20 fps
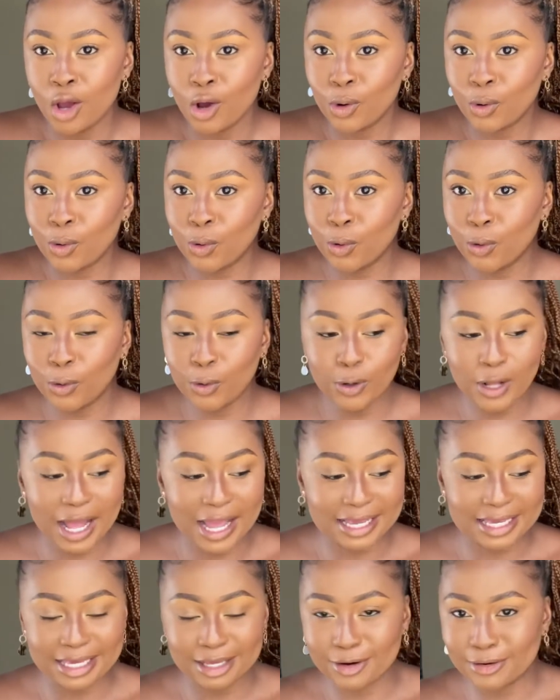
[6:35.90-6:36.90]
Cool, I
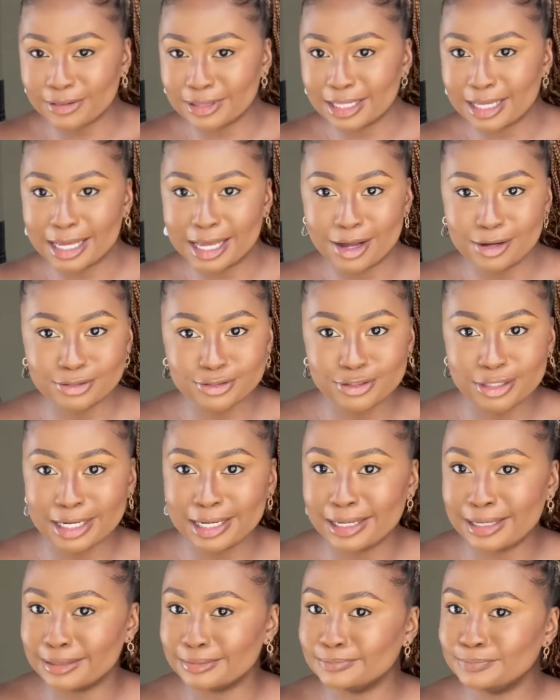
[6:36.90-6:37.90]
get on the Gautrain
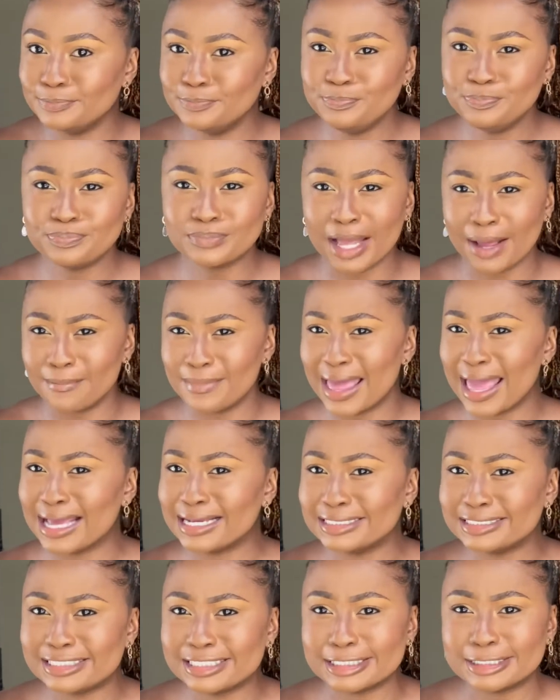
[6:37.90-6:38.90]
train. I'm
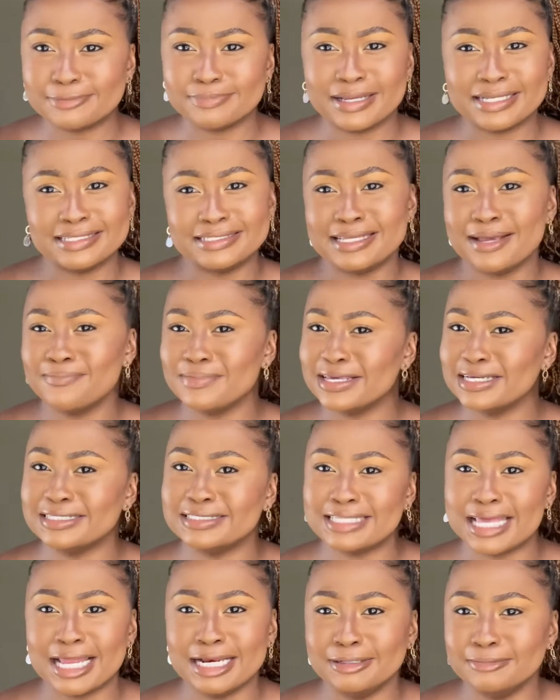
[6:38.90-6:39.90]
anxious, man. Something is
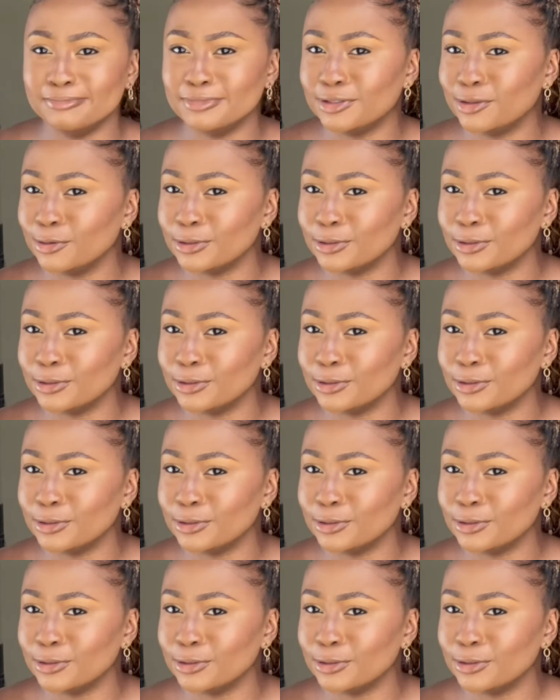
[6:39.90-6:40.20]
telling me